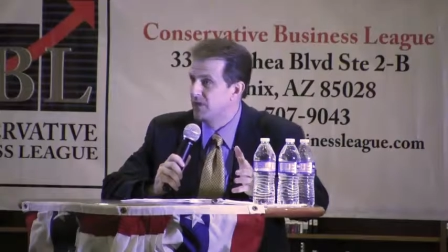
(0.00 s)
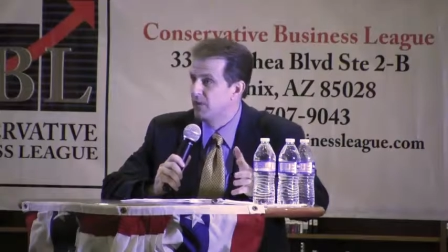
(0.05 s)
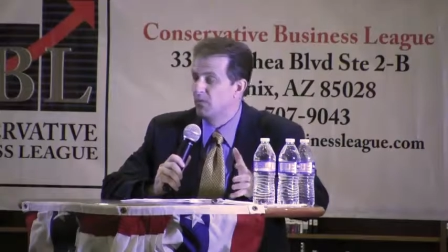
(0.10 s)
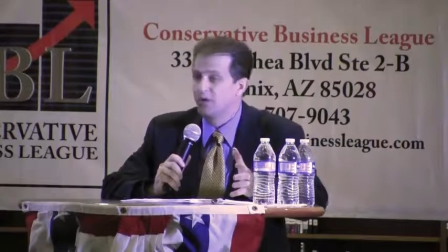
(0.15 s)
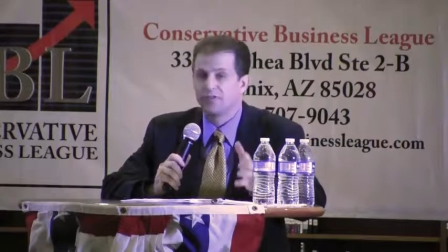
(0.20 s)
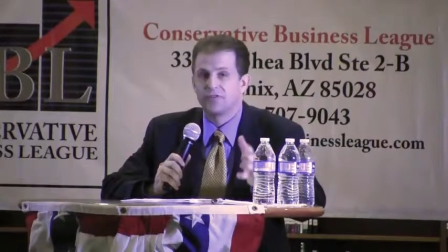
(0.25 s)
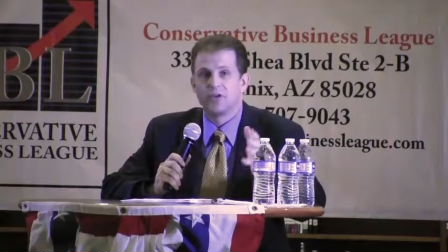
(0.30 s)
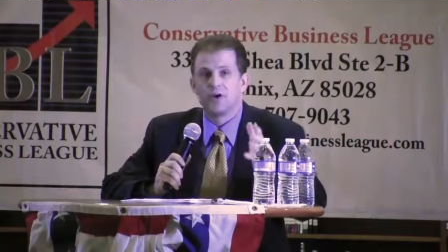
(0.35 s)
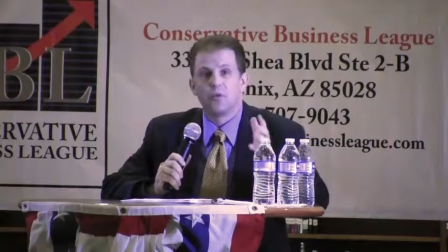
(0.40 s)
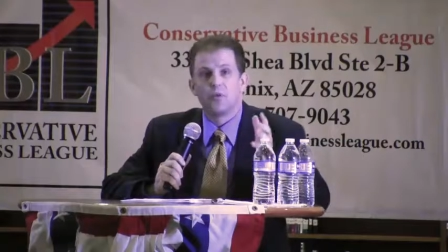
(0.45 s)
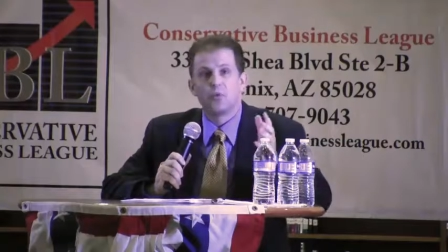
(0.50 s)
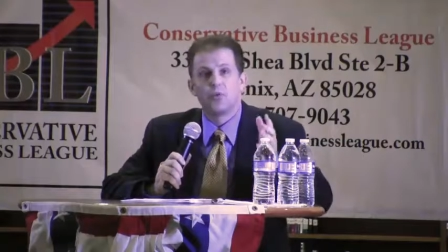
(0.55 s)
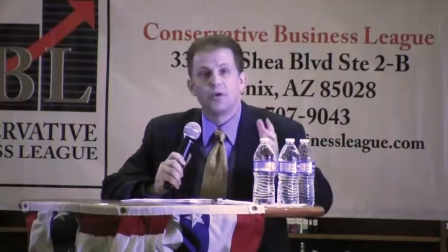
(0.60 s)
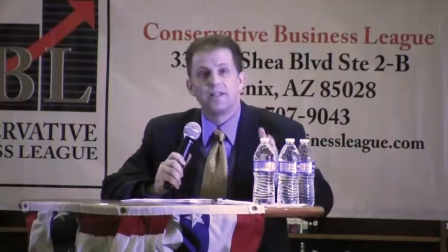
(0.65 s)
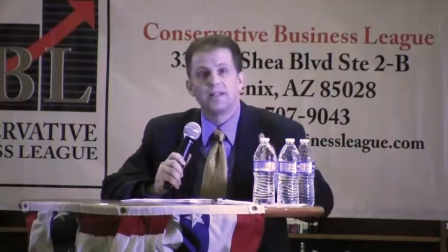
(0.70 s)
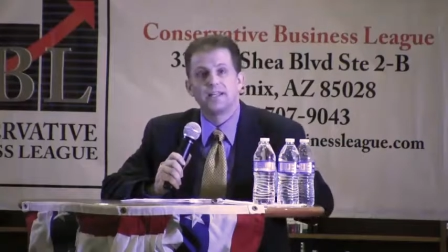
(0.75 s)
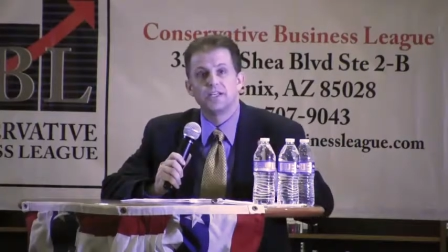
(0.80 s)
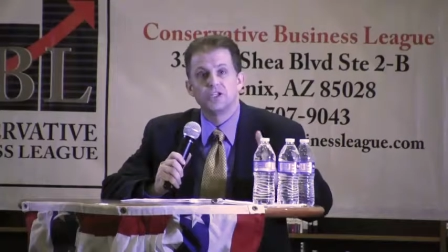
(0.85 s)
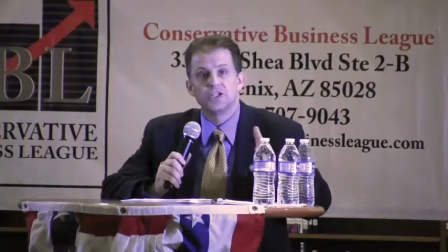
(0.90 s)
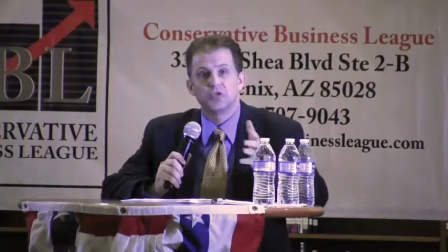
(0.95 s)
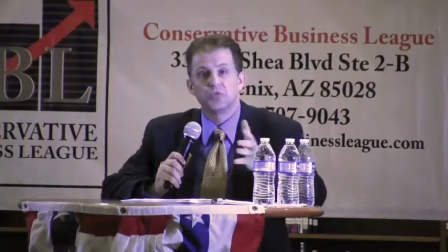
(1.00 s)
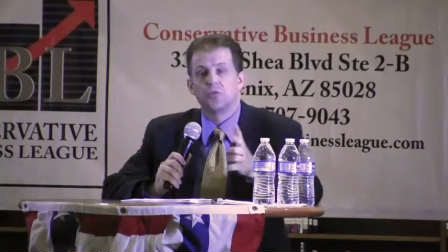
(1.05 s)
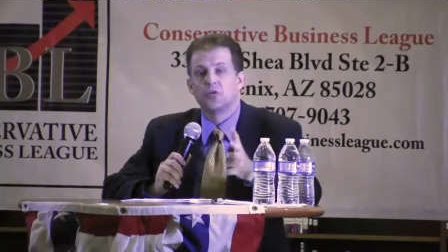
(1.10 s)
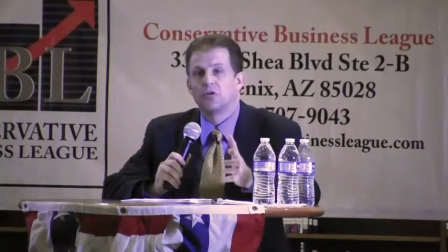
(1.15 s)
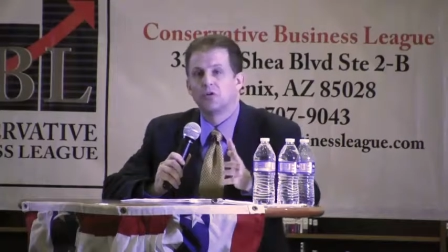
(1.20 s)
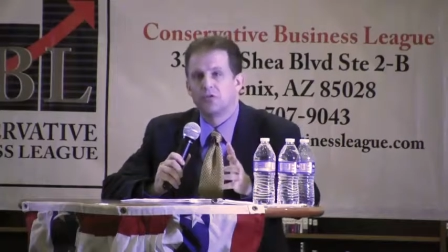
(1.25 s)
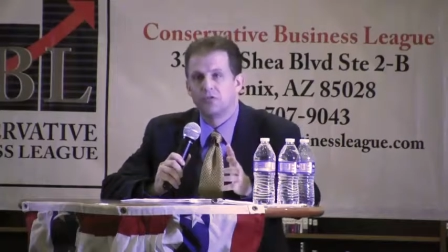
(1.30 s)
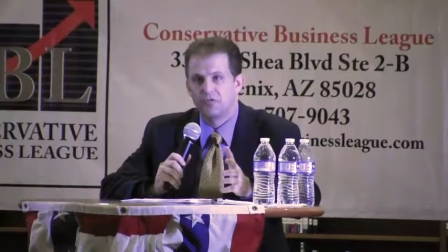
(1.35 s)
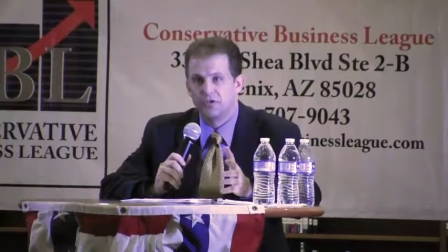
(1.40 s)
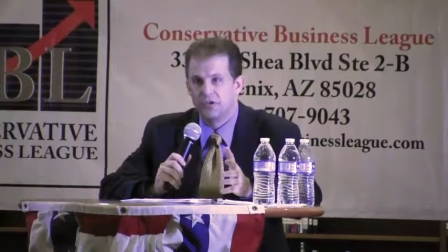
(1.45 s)
with their religious
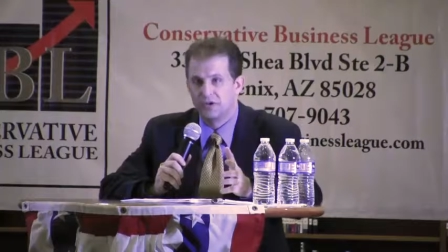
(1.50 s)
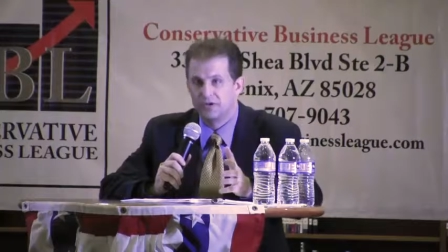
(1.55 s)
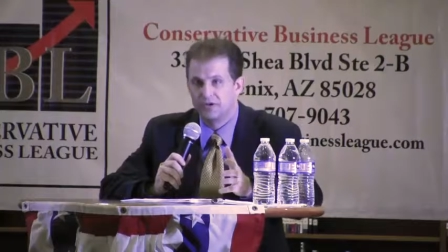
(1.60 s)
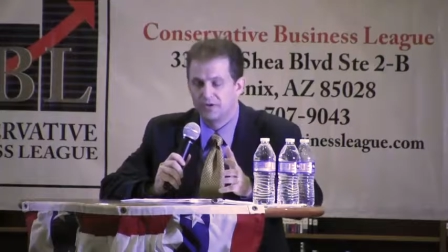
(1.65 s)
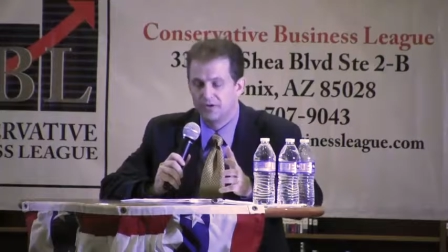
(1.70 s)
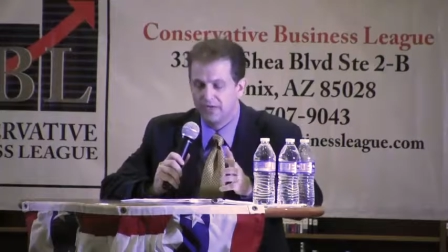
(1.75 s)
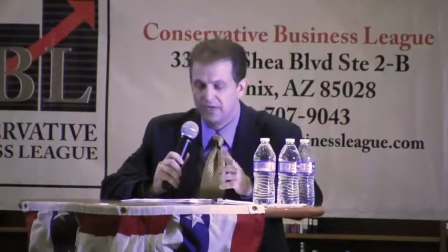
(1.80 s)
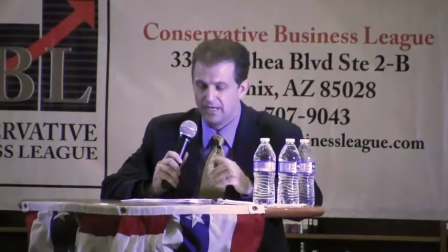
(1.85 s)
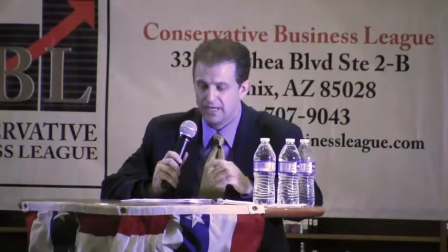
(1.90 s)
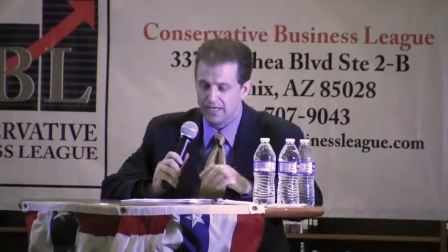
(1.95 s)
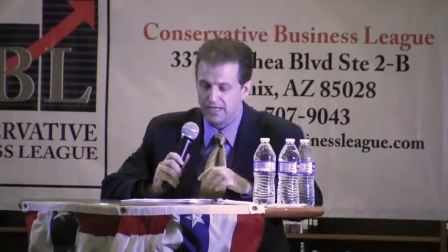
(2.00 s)
worldview.